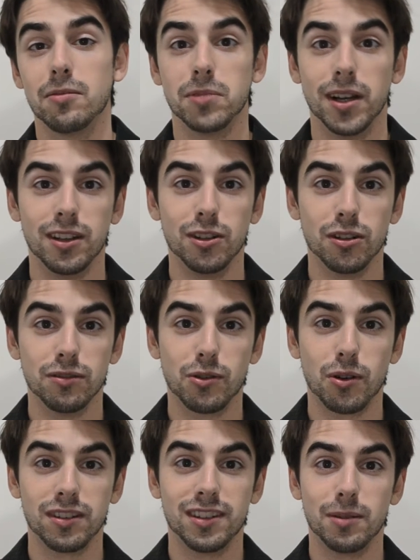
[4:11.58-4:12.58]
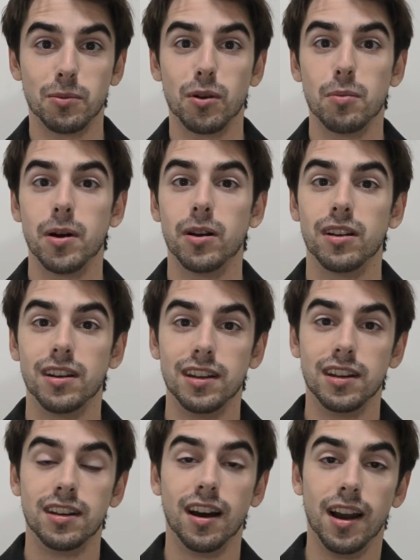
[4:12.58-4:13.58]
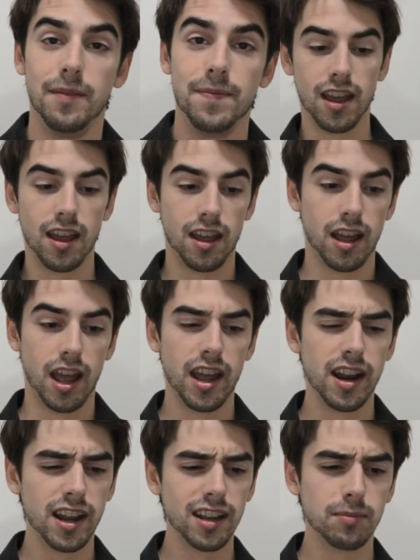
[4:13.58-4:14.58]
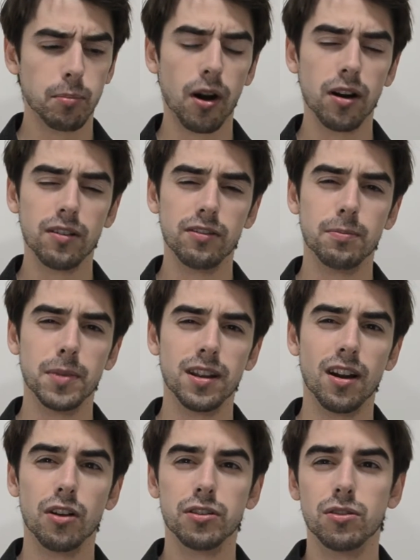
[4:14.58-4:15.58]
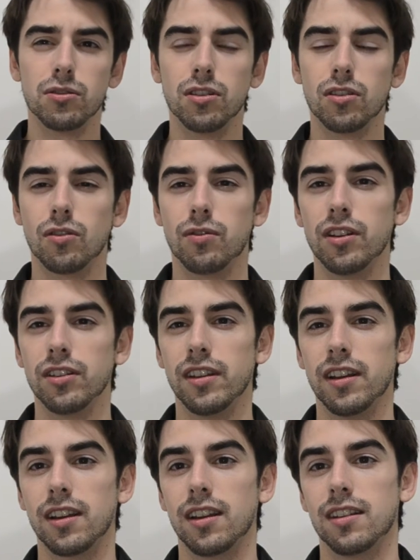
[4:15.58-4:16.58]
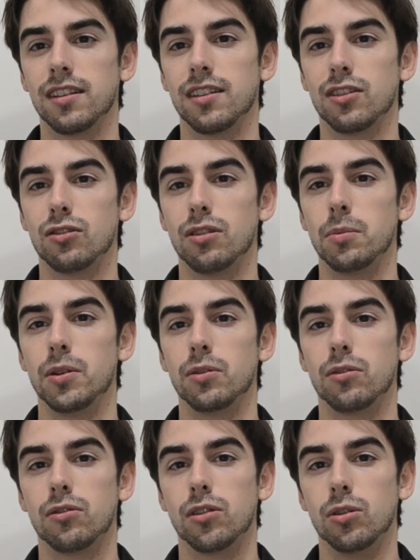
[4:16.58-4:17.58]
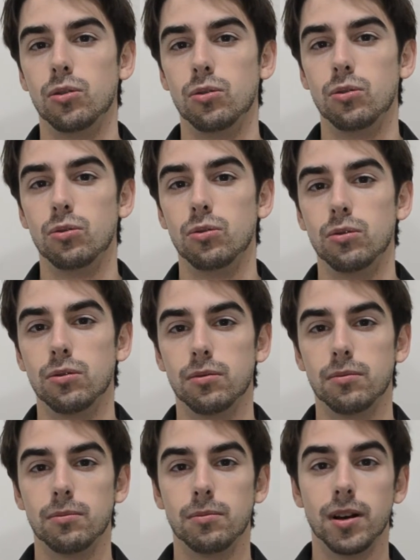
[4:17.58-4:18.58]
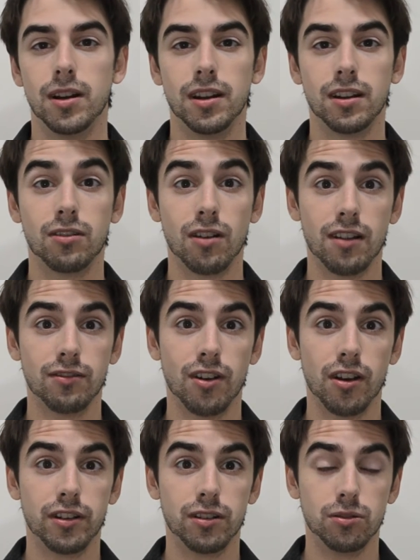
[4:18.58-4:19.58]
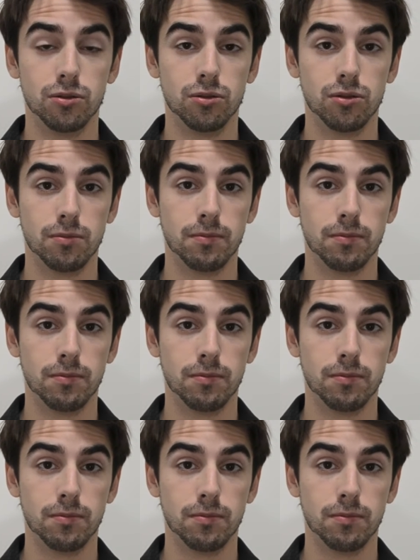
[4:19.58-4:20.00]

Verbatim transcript: But you'll of course hear more about it in time. And I guess part of me also just feels like it's a tribute to my grandfather who's